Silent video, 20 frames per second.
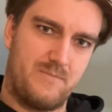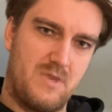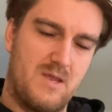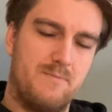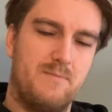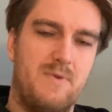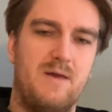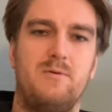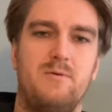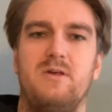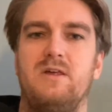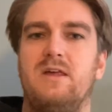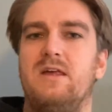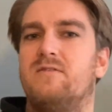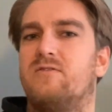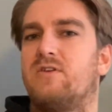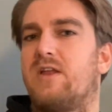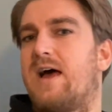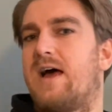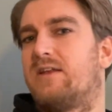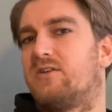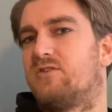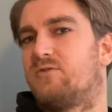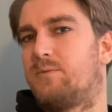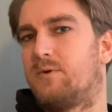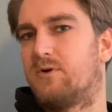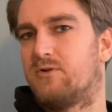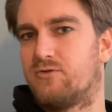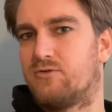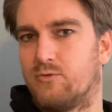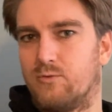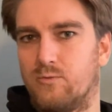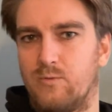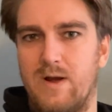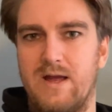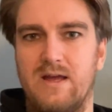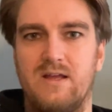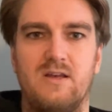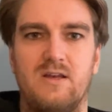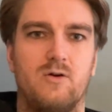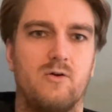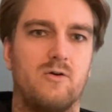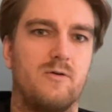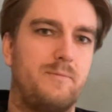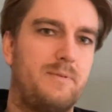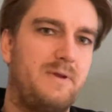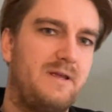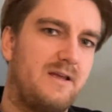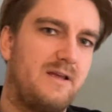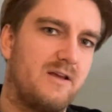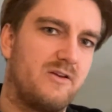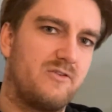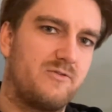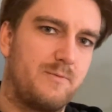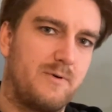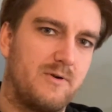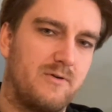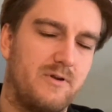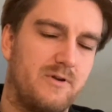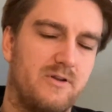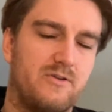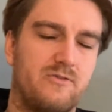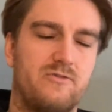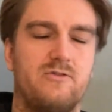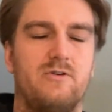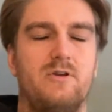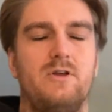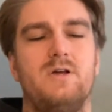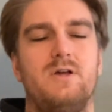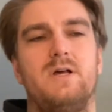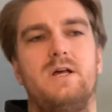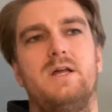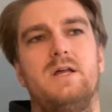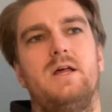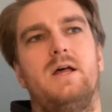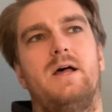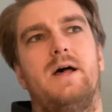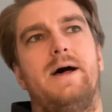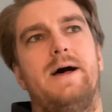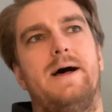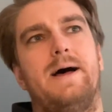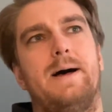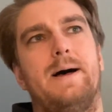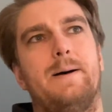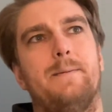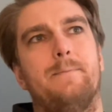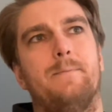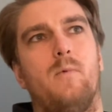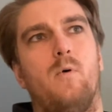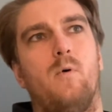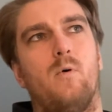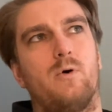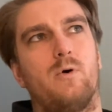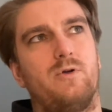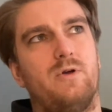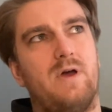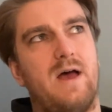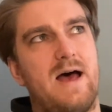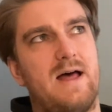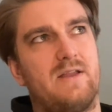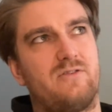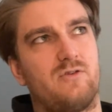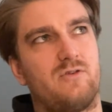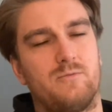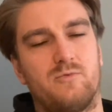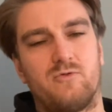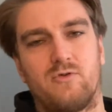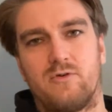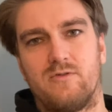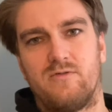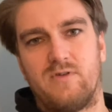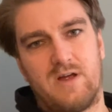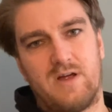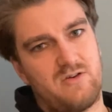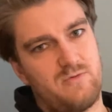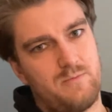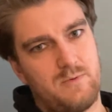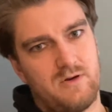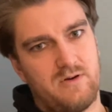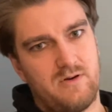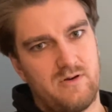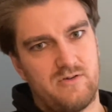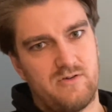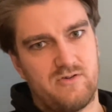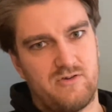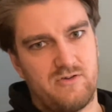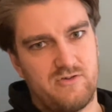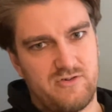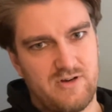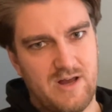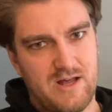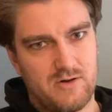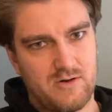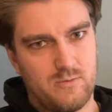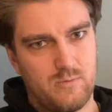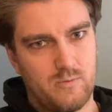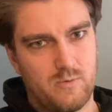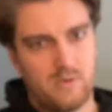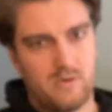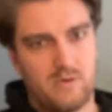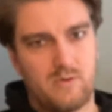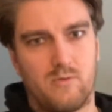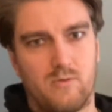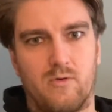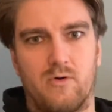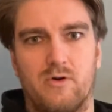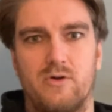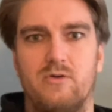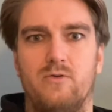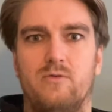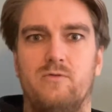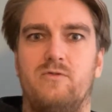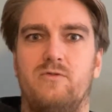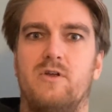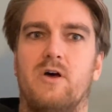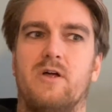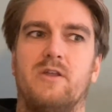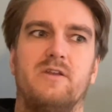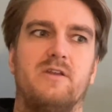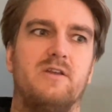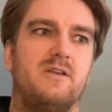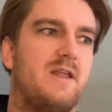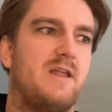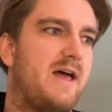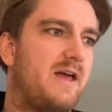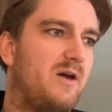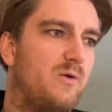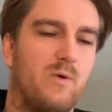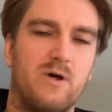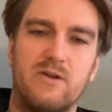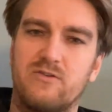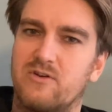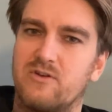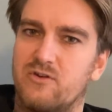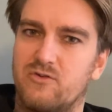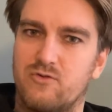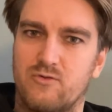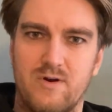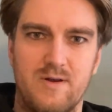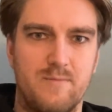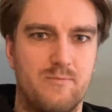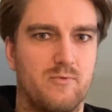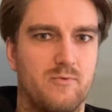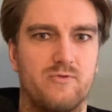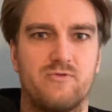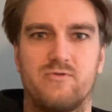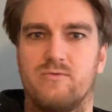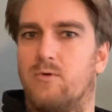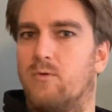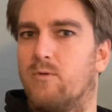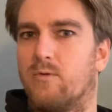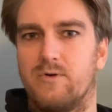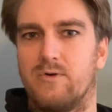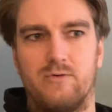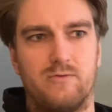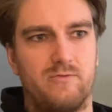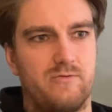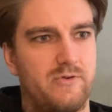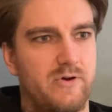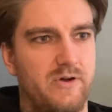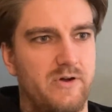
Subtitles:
Maybe you even had a spiritual awakening or a peak experience, or you had some sort of experience in shadow work, or you've done an ayahuasca trip, or you've